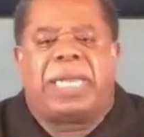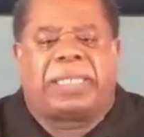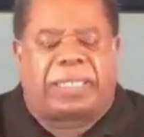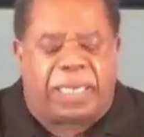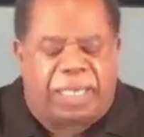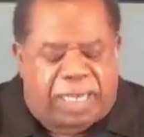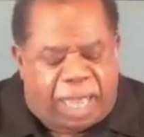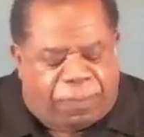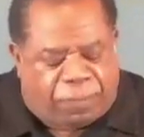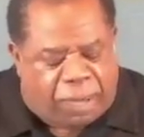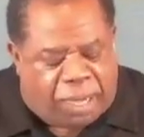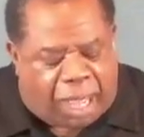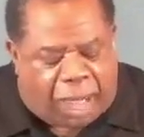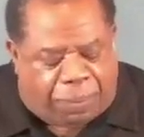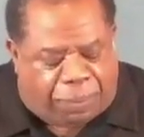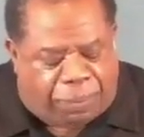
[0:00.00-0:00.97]
that's the
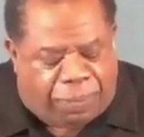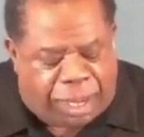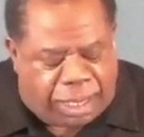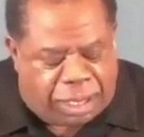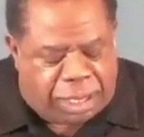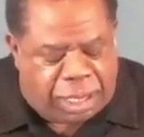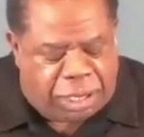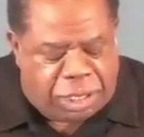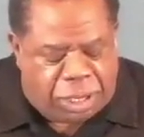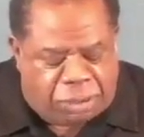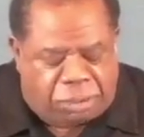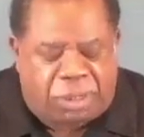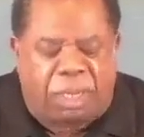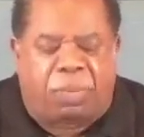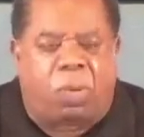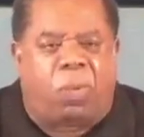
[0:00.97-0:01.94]
devil operating in
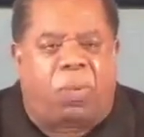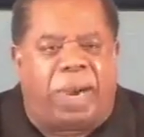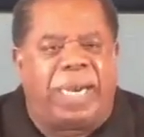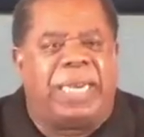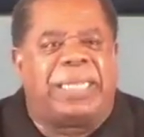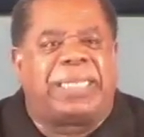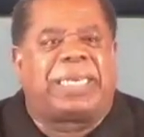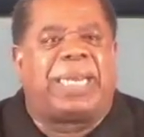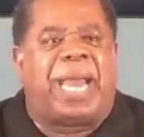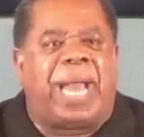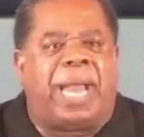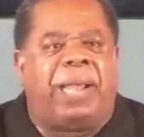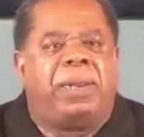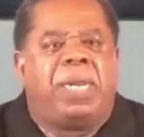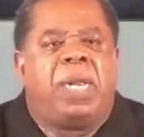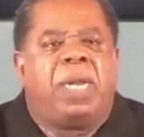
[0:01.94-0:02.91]
you. Number one is
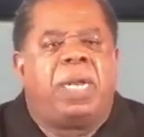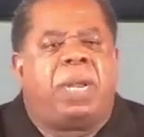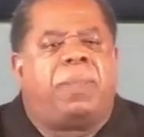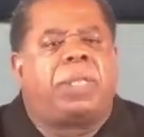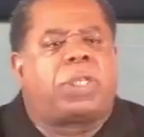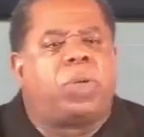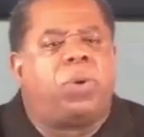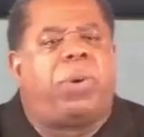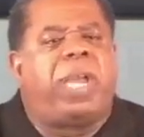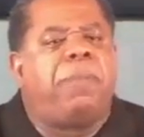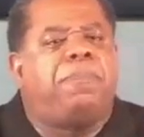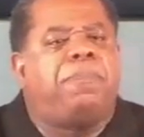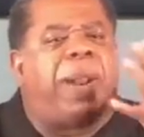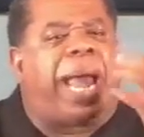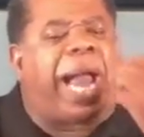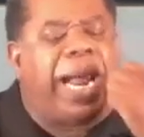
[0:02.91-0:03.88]
lie. Number two, he
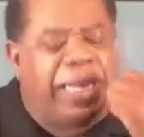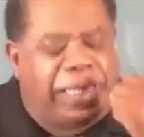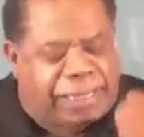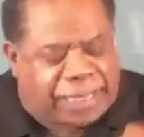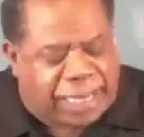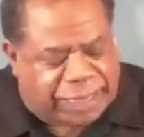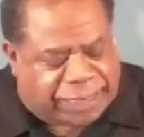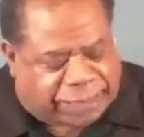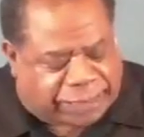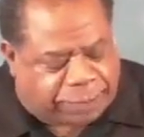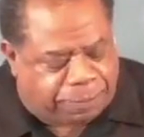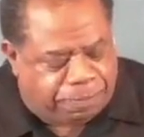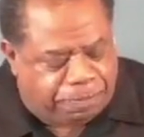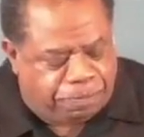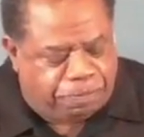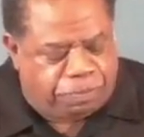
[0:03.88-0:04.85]
blinds
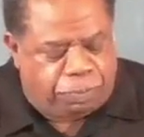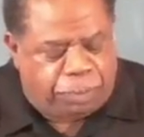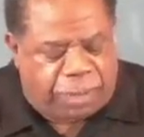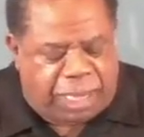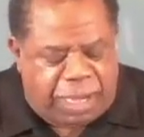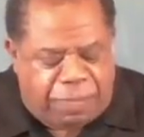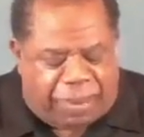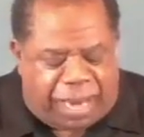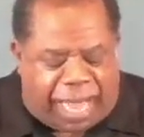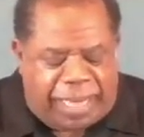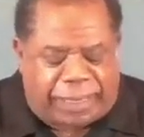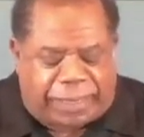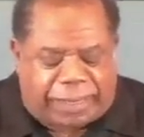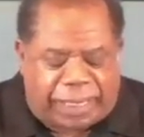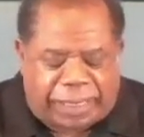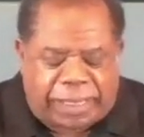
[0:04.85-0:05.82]
us. He
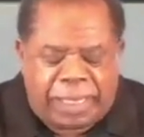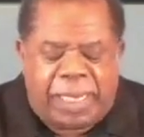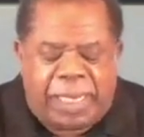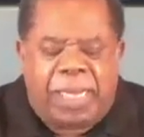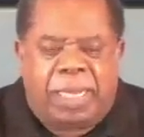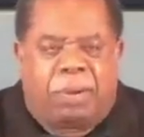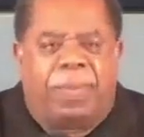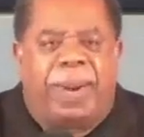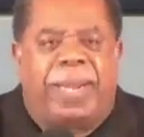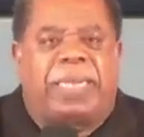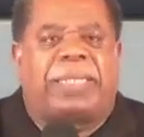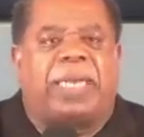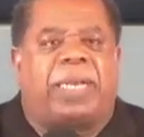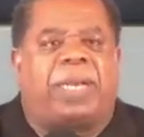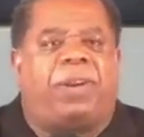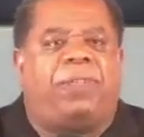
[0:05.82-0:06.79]
blinds us. Go back to
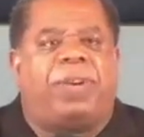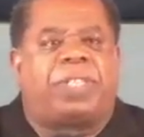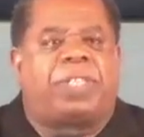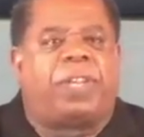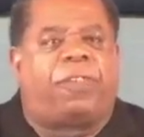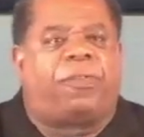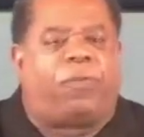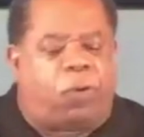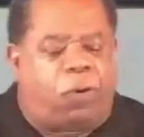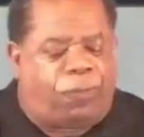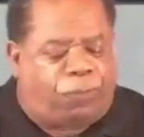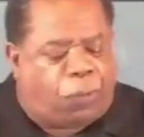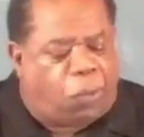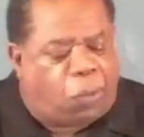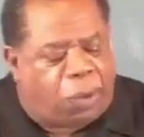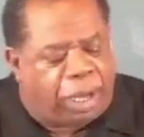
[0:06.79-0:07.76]
2 Corinthians 4
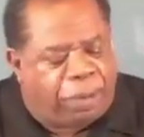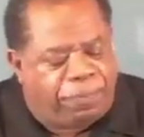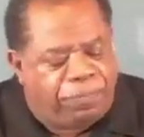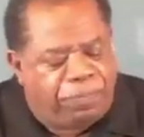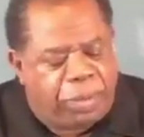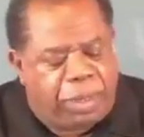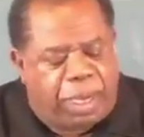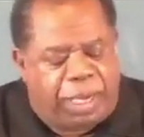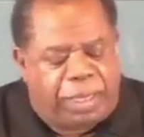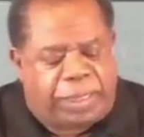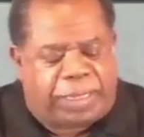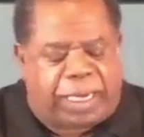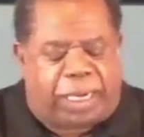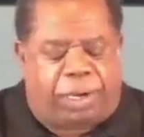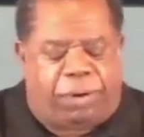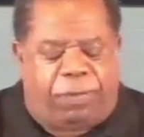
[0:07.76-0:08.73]
4. And
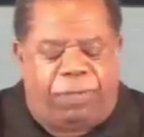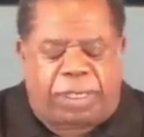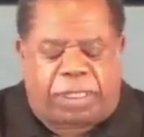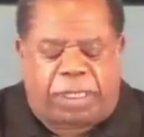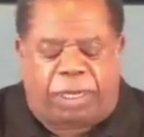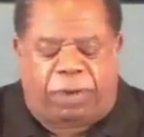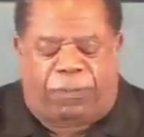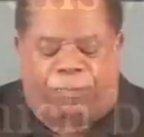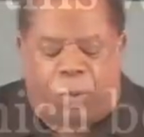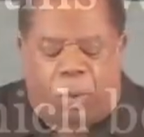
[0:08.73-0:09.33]
2 Corinthians